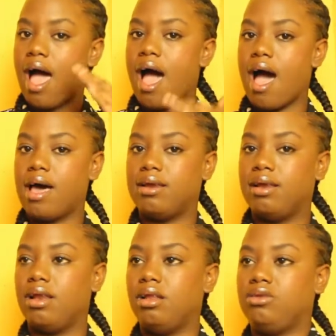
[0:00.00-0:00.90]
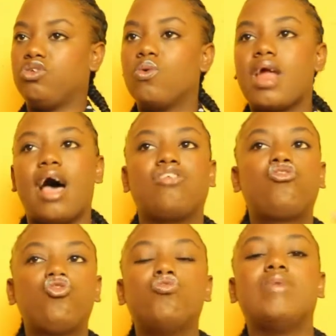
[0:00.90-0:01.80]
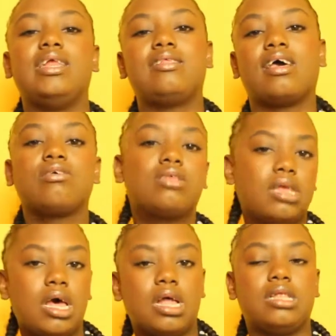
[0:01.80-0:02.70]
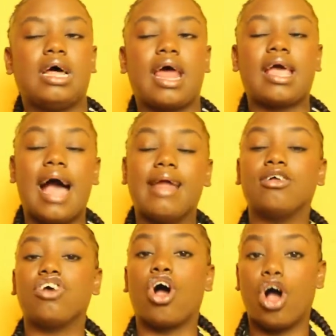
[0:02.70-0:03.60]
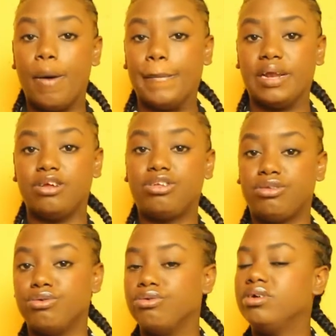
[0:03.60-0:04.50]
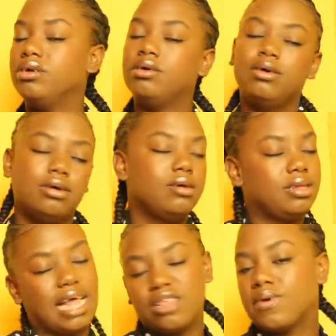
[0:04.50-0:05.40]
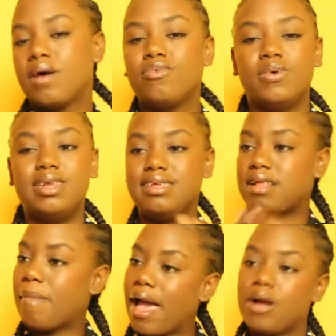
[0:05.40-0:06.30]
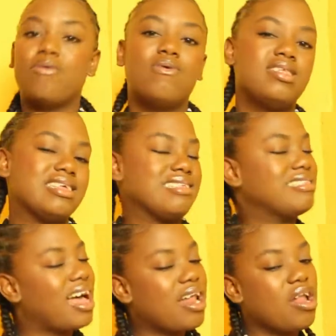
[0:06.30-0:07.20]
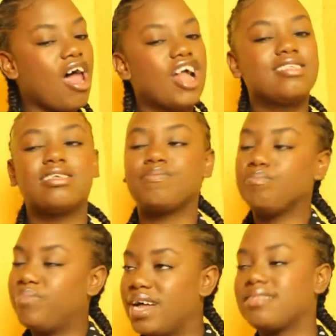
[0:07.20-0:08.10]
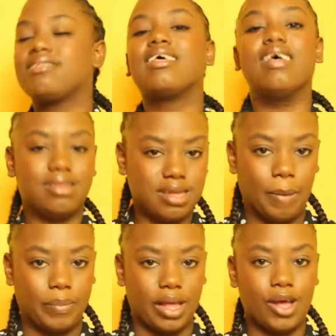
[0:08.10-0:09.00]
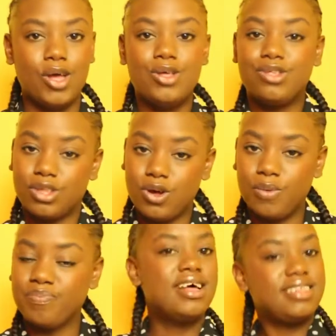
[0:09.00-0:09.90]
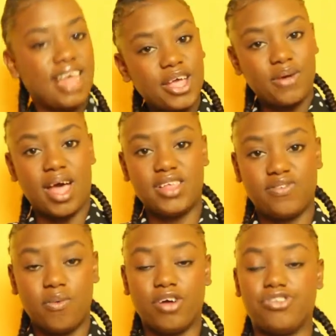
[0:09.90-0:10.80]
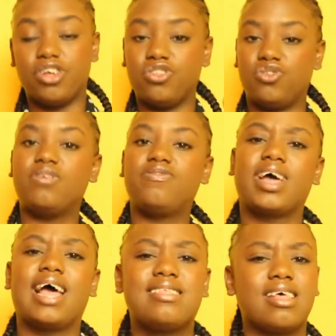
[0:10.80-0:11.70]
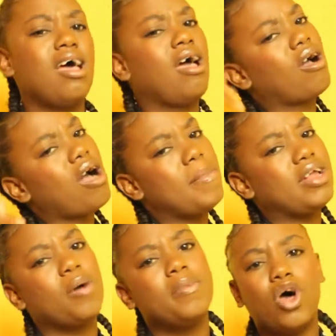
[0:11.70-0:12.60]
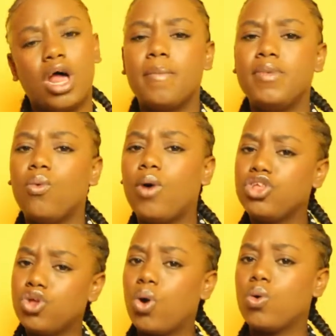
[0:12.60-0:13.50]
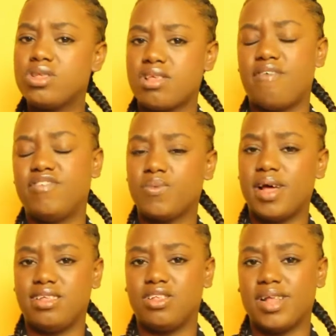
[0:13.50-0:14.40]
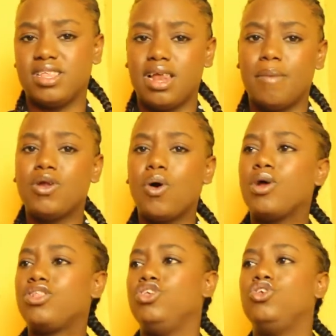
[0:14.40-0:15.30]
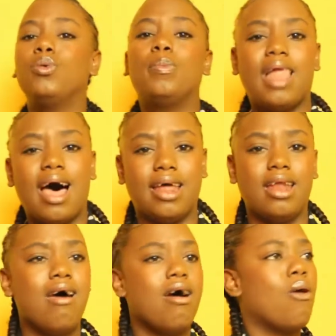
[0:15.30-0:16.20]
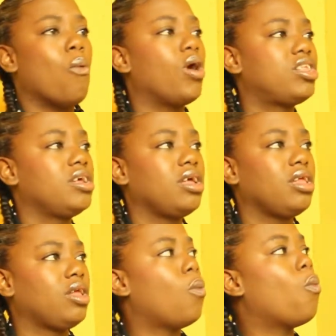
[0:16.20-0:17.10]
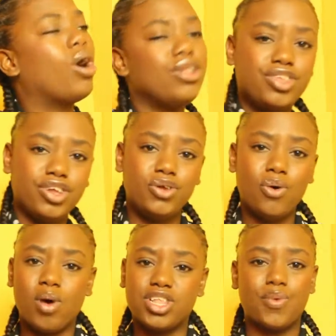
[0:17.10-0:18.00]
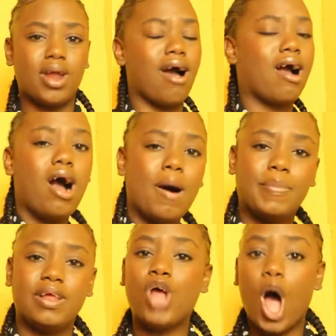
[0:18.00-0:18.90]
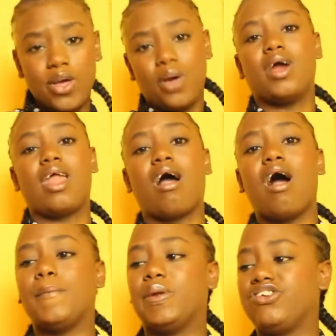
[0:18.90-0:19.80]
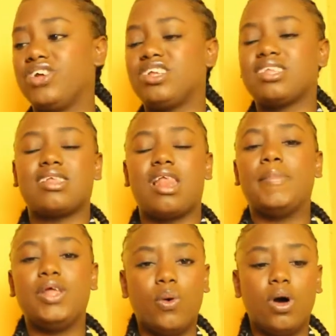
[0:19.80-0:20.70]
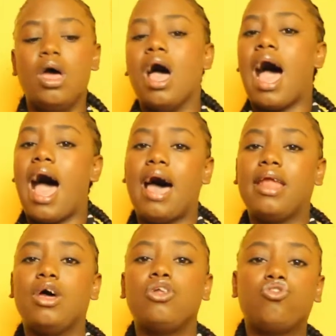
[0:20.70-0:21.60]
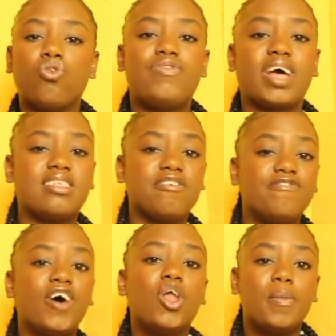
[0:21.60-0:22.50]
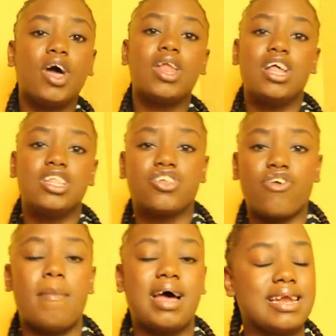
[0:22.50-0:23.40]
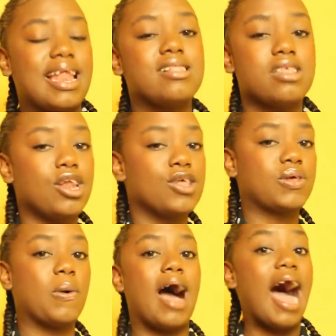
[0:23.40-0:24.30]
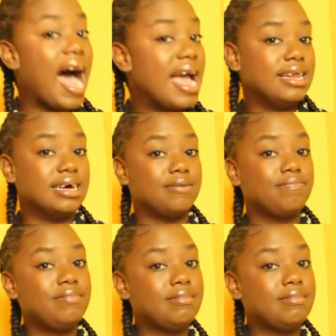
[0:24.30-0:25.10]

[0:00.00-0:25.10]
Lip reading: and don't add too many things to it that I cannot accomplish. So that's what I'm doing. These are my goals. It's not a lot, but it's something. So thank you guys for watching. Don't forget to comment down below and let me know what your goals are for 2020. Let me know what you planning, what you want to do, what you want to accomplish, how you want to accomplish it. Just let me know. And don't forget to follow me on Instagram at @nels_island